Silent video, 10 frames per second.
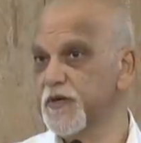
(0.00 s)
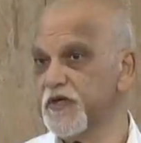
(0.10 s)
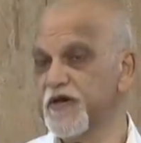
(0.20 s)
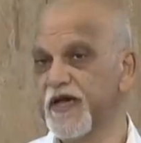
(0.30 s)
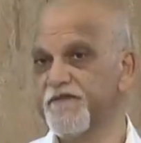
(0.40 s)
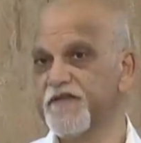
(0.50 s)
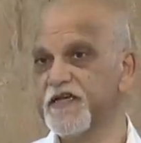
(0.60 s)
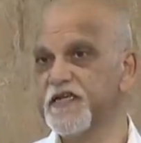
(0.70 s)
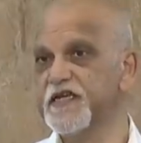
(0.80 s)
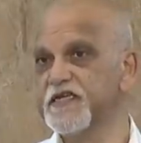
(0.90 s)
where you have
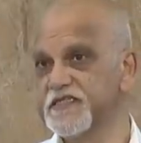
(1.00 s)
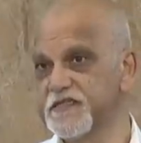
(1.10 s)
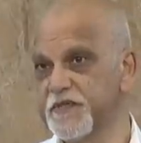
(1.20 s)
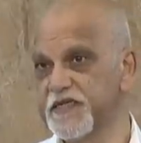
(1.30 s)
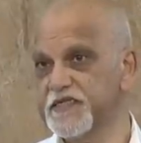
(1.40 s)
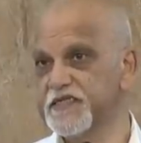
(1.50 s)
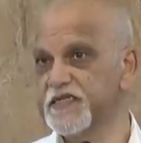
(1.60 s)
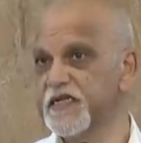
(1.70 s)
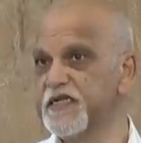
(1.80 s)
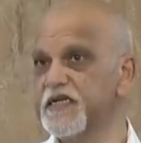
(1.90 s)
learning
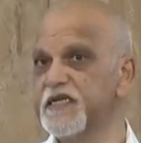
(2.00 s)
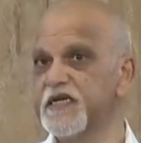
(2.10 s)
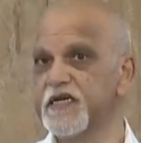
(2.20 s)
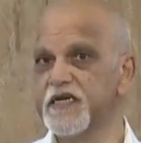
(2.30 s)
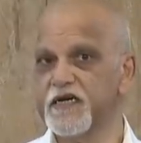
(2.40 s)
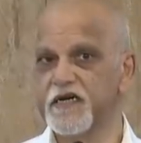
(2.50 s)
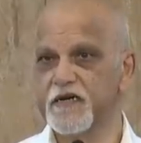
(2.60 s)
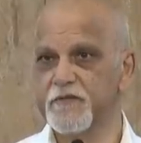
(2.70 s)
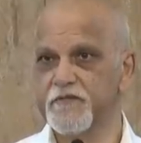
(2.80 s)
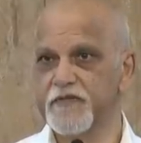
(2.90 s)
disabilities and learning
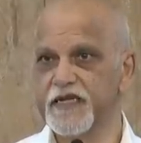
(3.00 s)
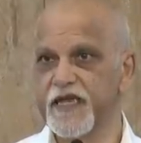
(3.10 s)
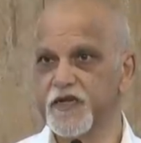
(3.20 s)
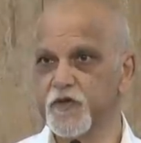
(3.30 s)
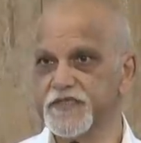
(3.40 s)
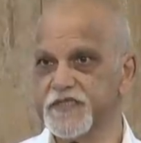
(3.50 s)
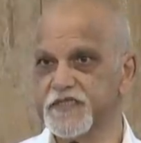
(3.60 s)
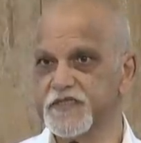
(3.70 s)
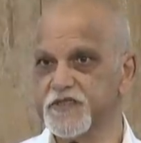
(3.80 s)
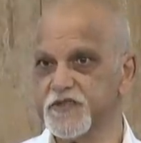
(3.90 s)

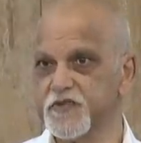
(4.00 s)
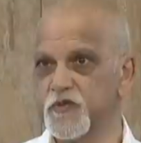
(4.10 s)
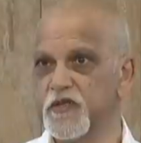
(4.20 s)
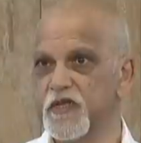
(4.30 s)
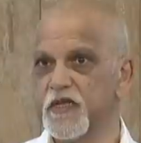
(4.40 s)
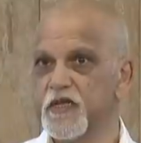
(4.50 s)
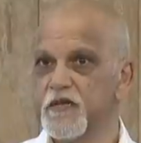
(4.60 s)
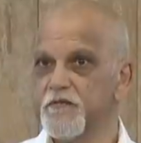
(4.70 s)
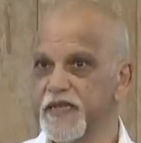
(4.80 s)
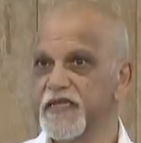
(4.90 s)
inadequacies in school.
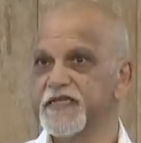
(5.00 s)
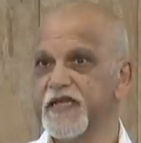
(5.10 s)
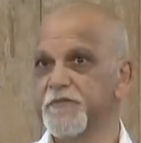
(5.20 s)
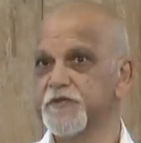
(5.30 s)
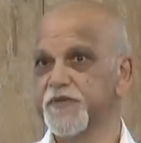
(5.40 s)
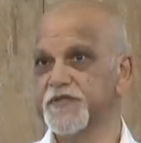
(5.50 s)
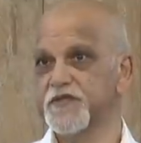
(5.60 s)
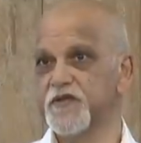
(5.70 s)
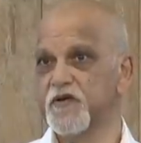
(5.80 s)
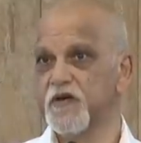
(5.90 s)
Many a times you want
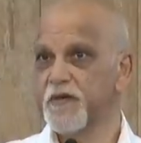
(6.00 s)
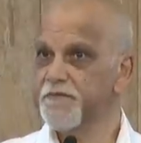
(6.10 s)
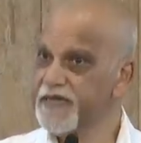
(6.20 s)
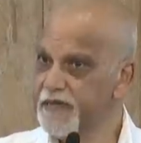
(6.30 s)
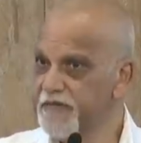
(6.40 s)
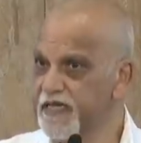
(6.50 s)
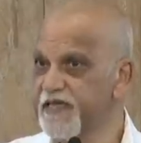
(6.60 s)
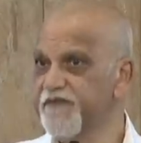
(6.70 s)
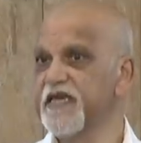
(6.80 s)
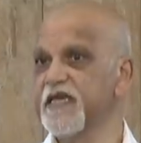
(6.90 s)
to know, but I'm
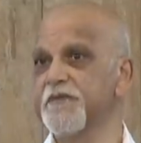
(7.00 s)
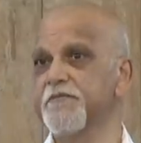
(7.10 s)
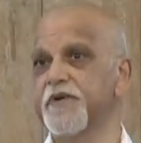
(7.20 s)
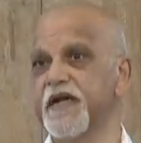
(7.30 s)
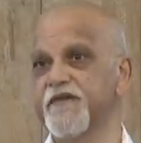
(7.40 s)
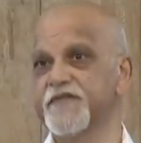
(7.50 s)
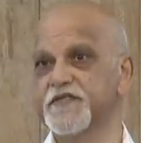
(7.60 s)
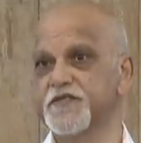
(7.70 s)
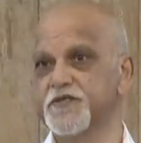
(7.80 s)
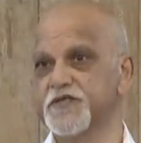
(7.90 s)
giving him
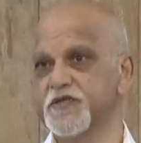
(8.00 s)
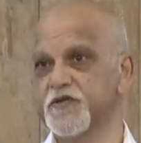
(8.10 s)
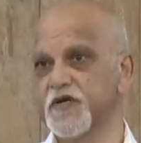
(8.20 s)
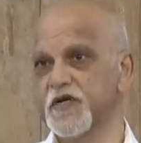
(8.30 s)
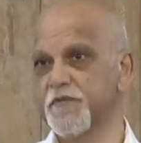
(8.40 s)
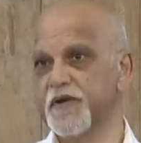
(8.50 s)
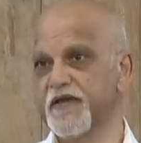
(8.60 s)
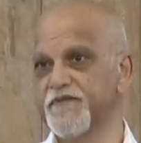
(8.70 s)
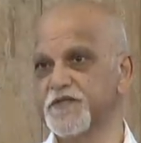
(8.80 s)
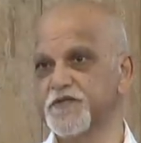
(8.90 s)
private tuition or her
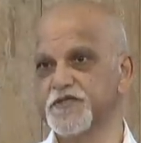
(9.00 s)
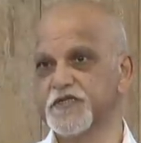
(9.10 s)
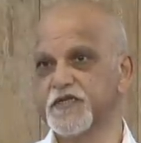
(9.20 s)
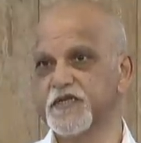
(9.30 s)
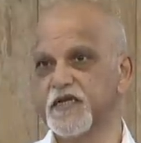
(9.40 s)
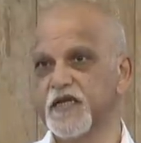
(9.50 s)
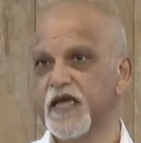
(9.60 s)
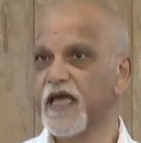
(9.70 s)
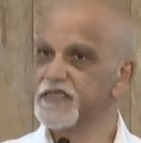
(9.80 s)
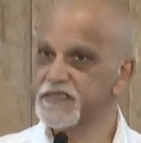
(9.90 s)
private tuition,
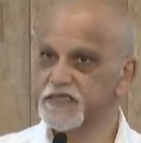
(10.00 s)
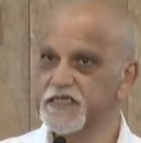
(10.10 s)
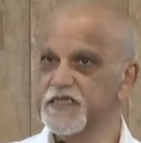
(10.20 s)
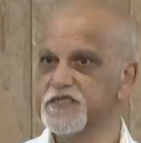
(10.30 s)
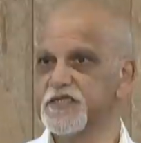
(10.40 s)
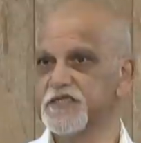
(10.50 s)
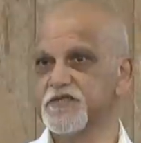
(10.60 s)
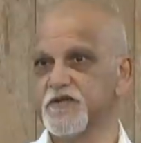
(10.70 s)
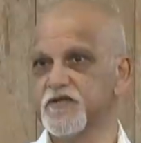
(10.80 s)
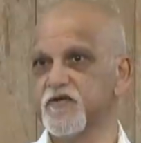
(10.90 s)
and still
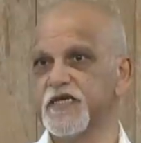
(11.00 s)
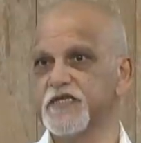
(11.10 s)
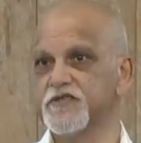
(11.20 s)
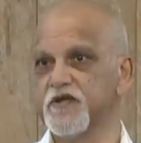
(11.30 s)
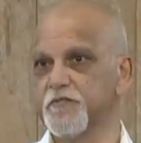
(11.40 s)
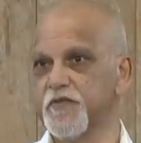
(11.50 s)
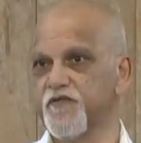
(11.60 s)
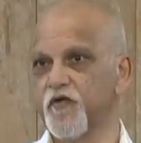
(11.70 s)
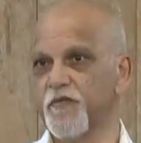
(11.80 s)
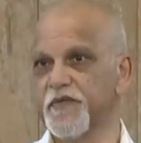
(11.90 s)
she's not or he's not
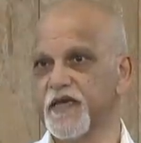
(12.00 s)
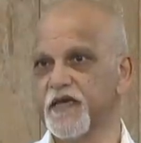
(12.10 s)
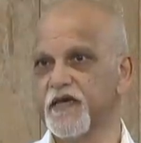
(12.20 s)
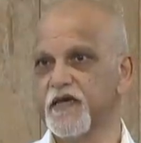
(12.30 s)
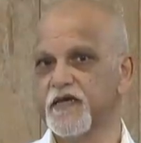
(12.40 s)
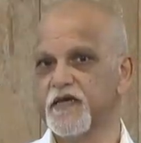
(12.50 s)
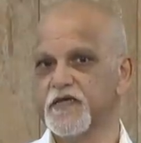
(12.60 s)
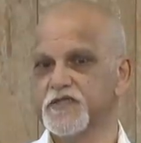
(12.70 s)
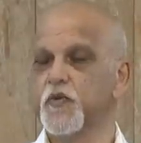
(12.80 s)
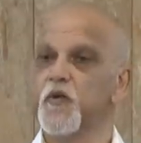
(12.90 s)
performing.
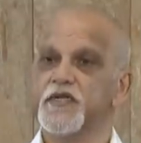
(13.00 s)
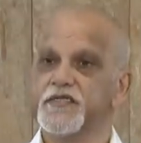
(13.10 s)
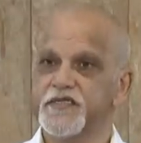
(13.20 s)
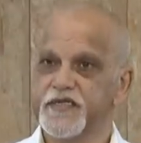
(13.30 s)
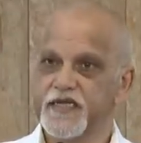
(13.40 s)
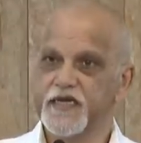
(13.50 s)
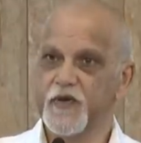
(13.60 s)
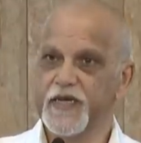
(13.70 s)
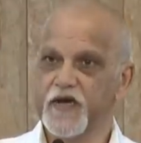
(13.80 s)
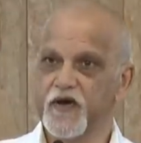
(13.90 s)
So what is really
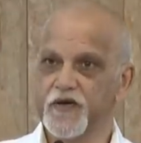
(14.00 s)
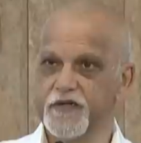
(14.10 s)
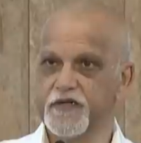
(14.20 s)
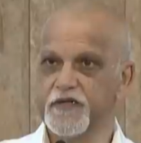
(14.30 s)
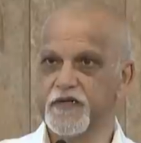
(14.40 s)
going on?